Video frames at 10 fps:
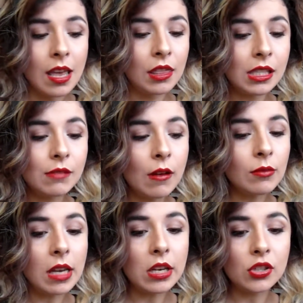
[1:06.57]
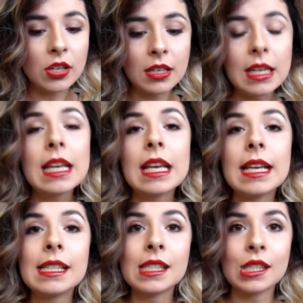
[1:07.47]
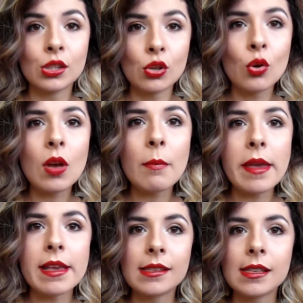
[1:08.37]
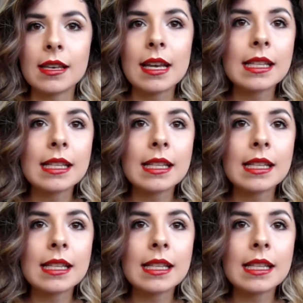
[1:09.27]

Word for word: This foundation is so amazing.